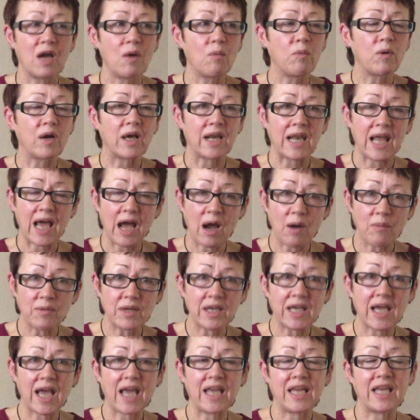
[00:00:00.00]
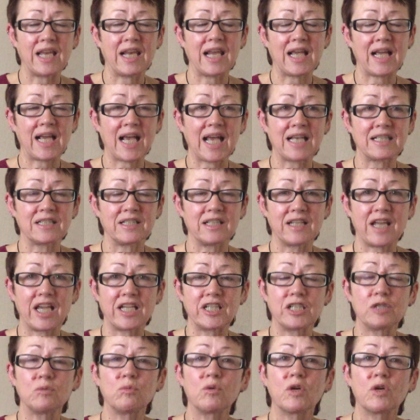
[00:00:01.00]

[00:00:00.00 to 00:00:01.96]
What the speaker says: We're going to help you get your gas and electricity.